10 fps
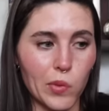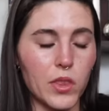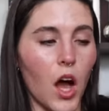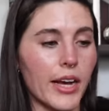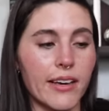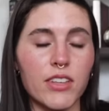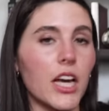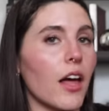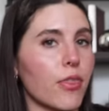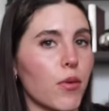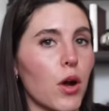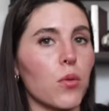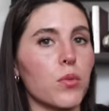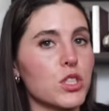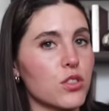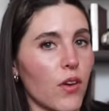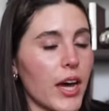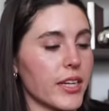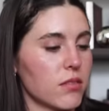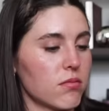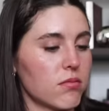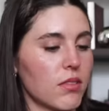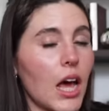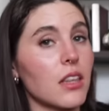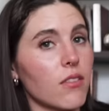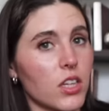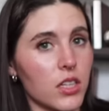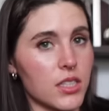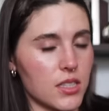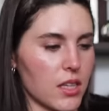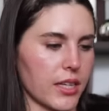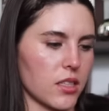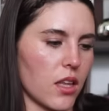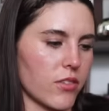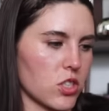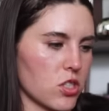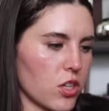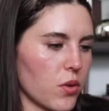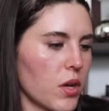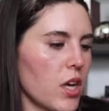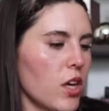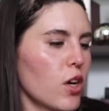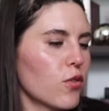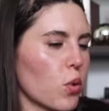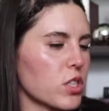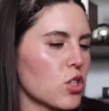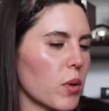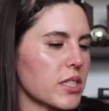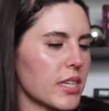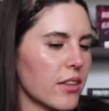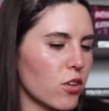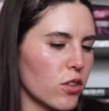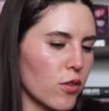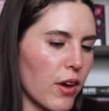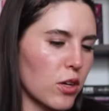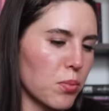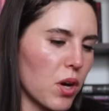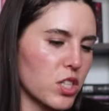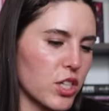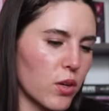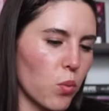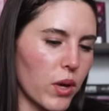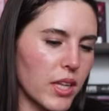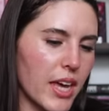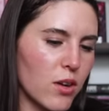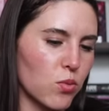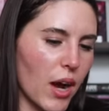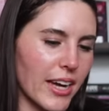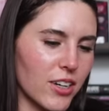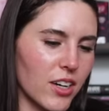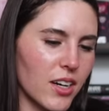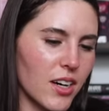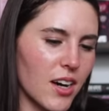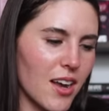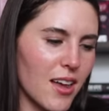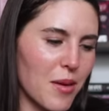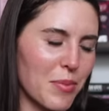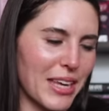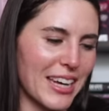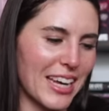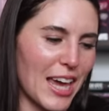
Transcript: Not giving cutthroat, which is fine. I love a good dislike to lovers too. Forced to work together on their final project, Willa and Ryder begin a